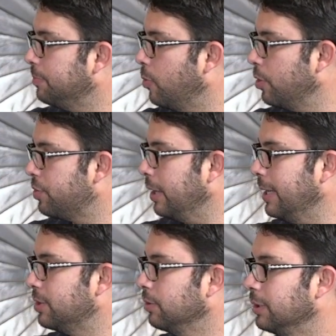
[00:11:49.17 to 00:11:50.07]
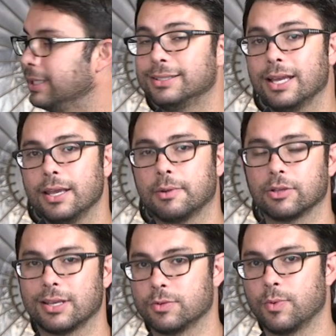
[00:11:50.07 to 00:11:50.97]
portrait is on this side
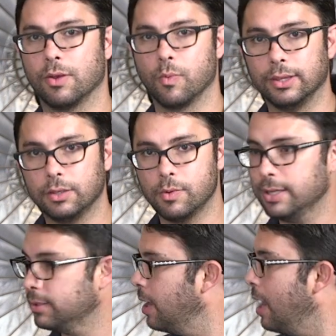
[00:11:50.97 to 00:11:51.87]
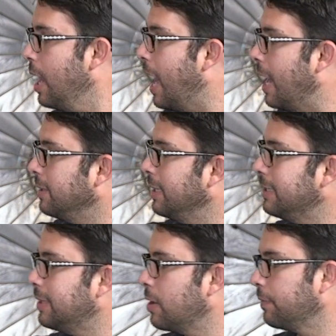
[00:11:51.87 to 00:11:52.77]
because that's where the window was. And
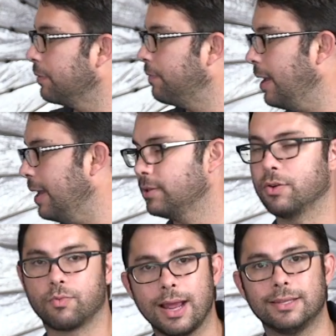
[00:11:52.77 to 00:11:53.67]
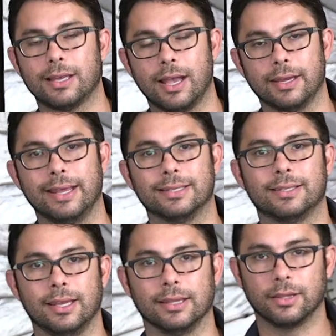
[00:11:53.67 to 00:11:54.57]
this side of the face, her right side, is
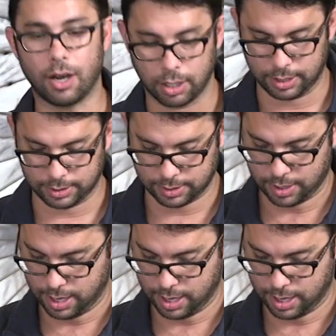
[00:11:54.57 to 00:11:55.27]
in darkness.